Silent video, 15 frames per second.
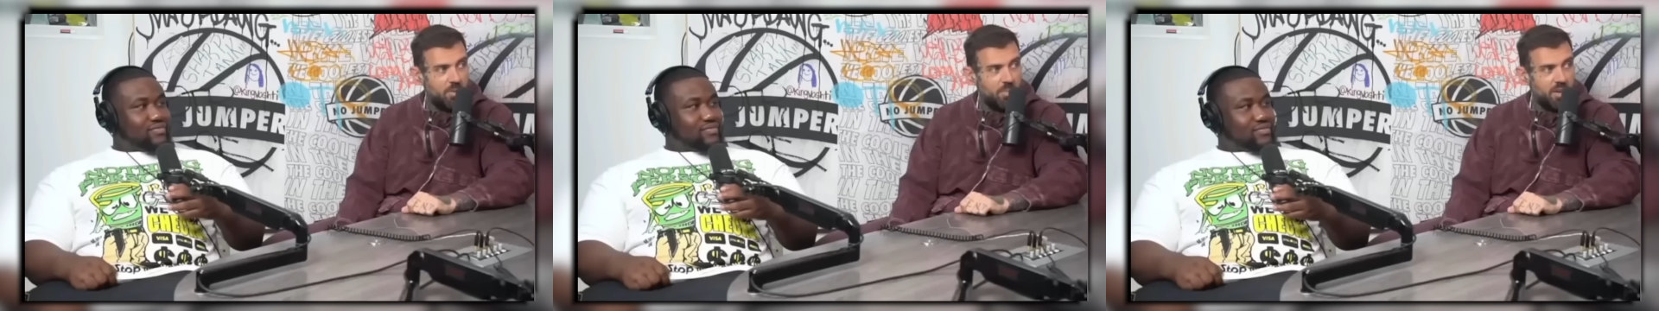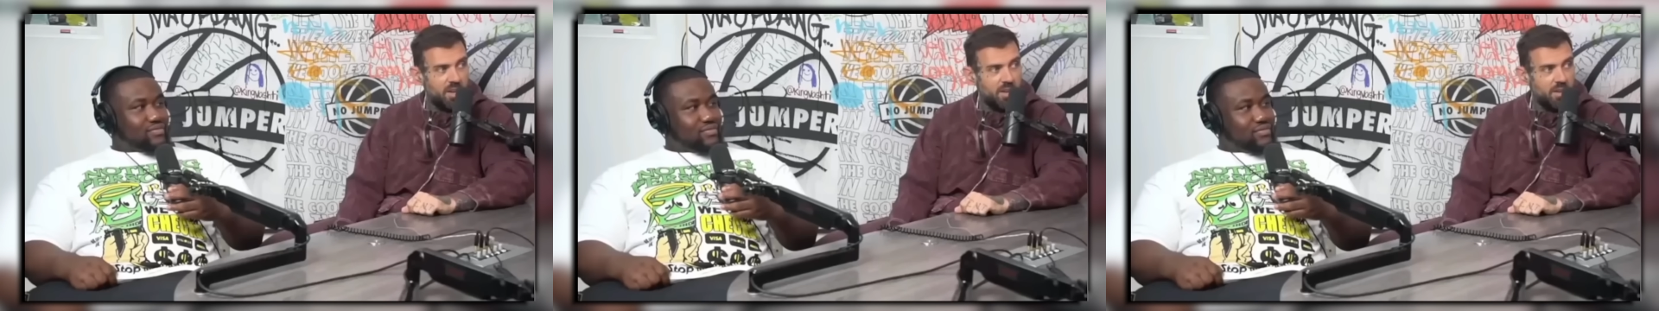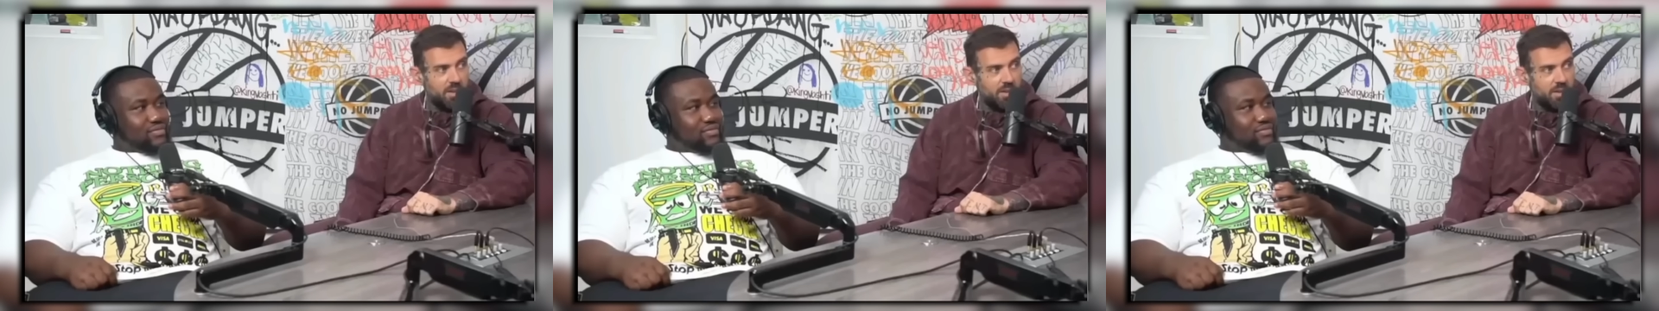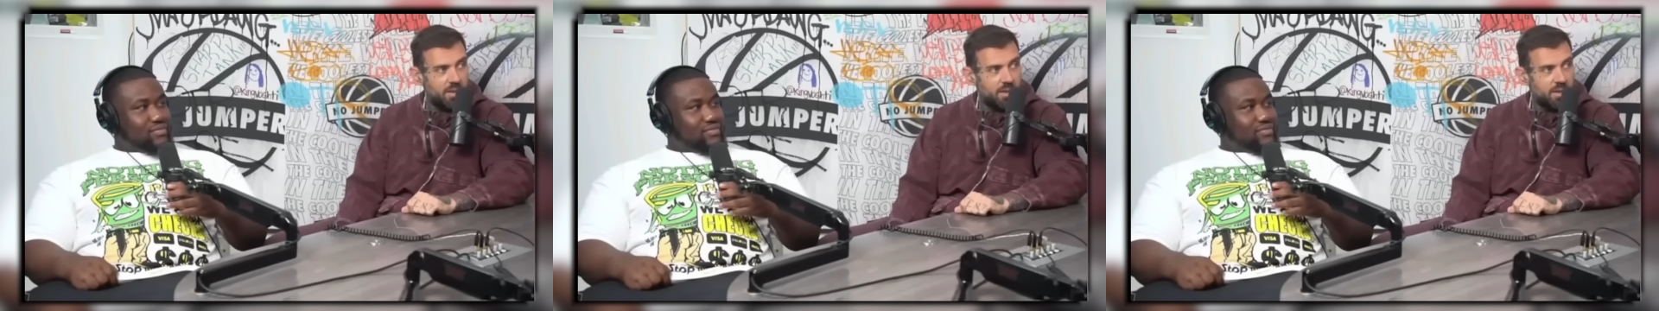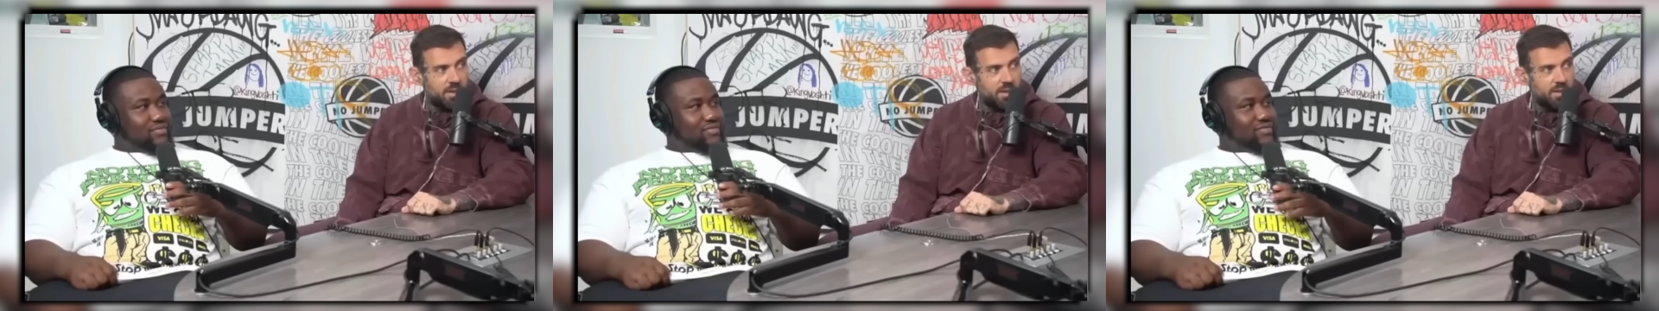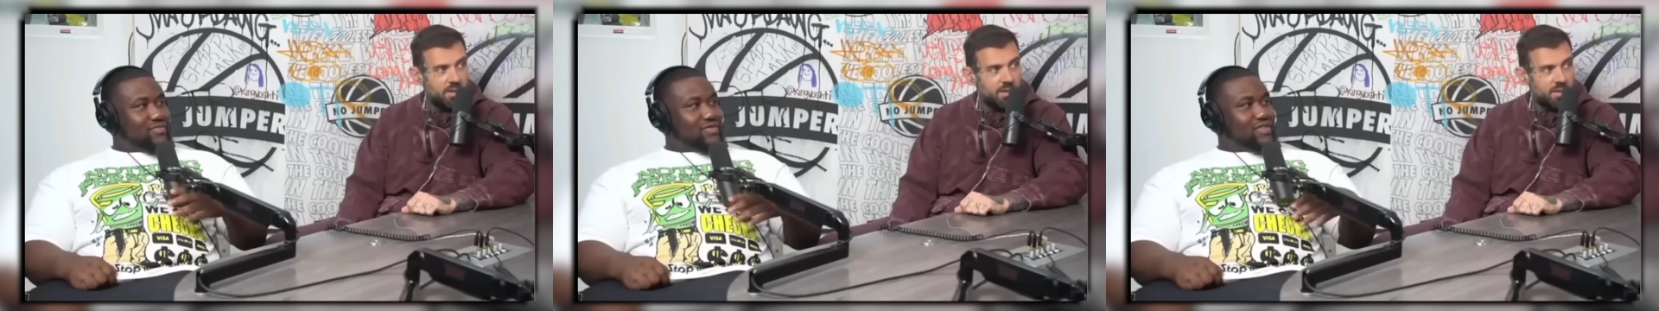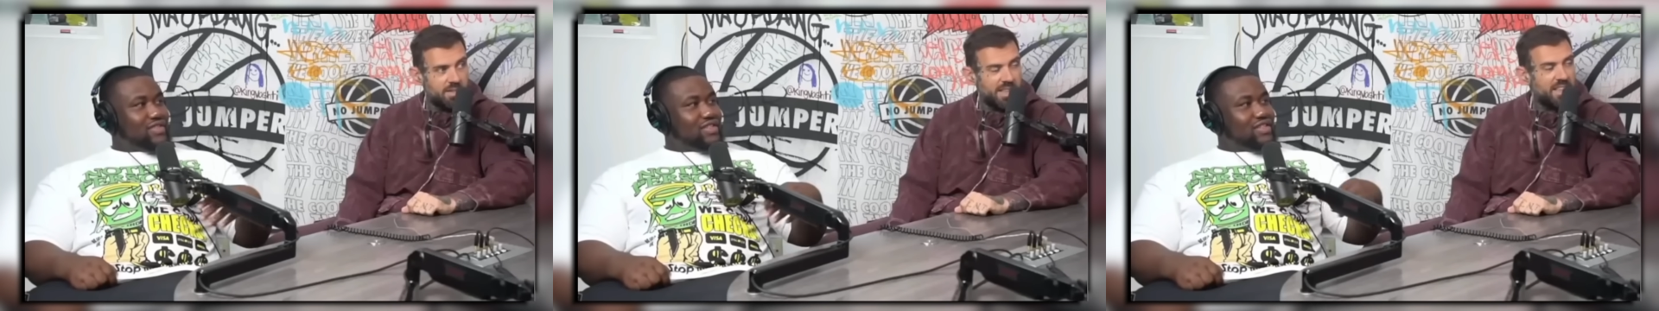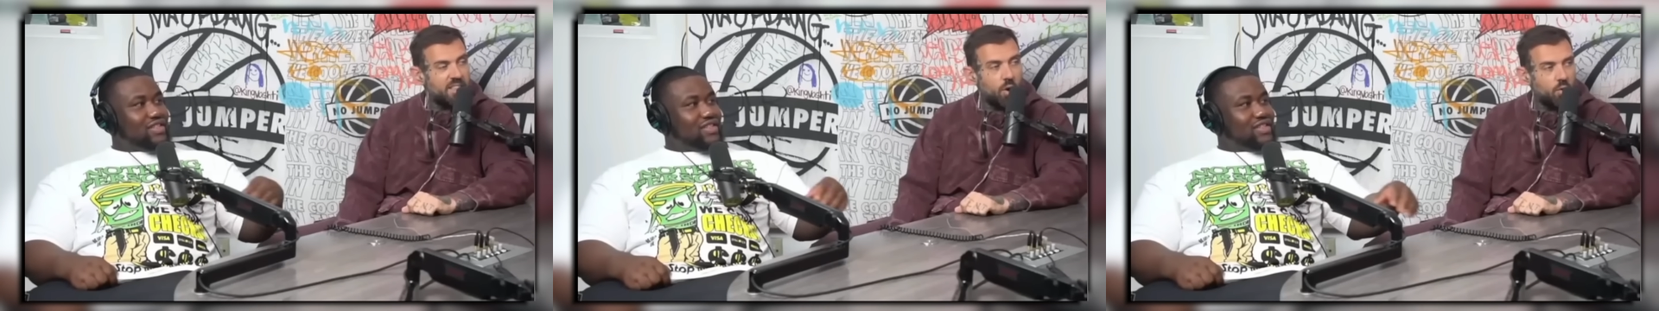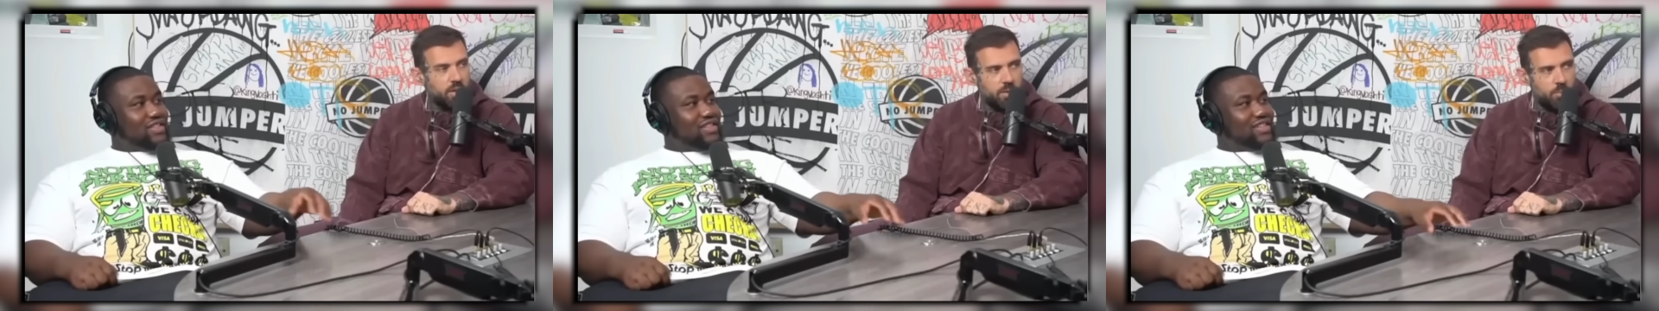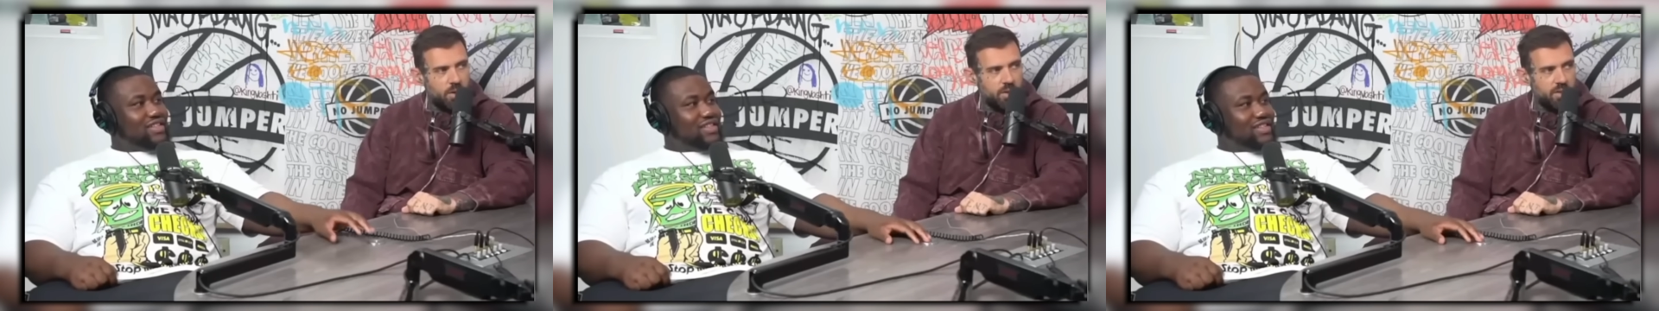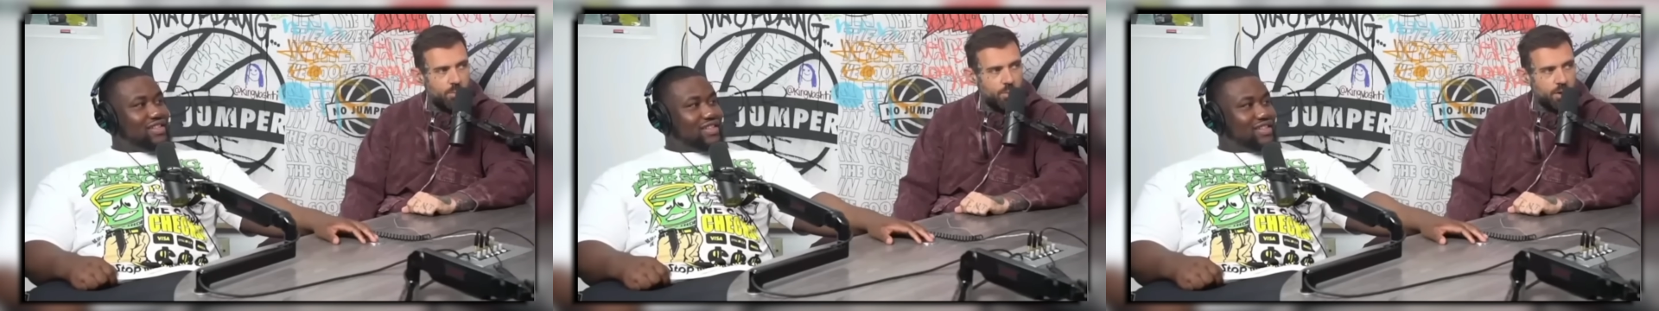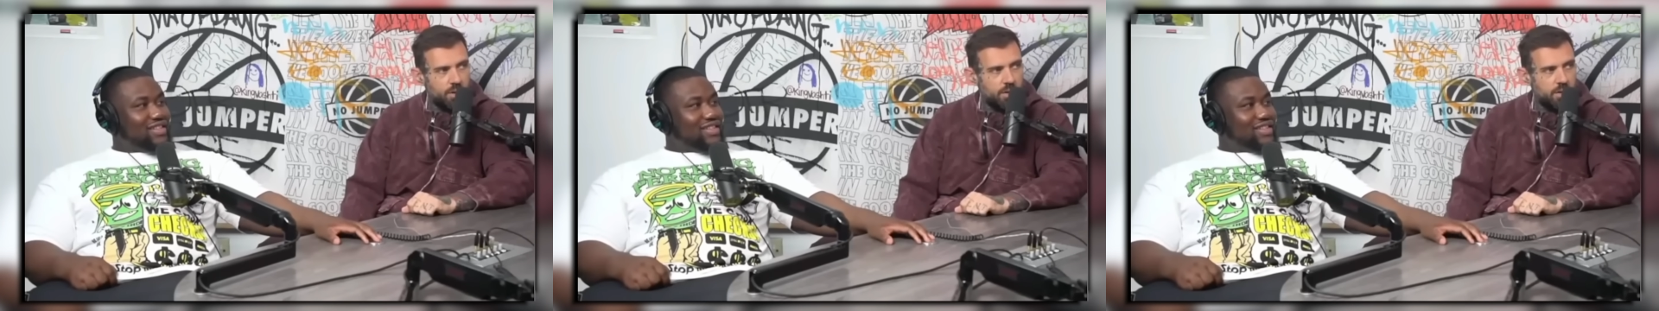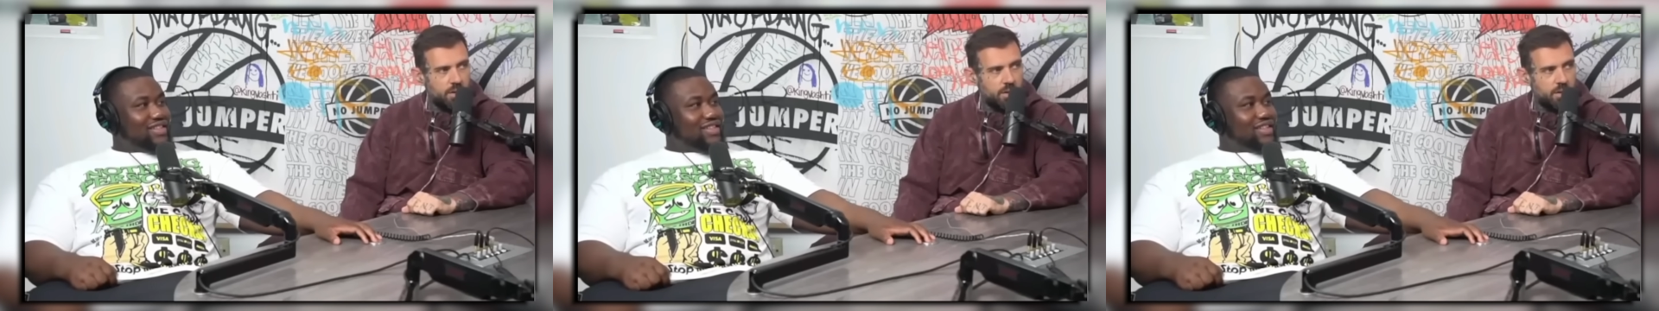Speaker 1: money? Yeah. Is that the only money they're bringing in?